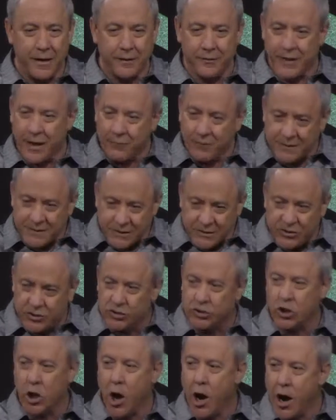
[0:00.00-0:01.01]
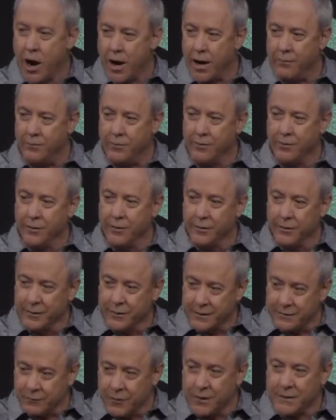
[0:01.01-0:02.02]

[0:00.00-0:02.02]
hey, that was his job. He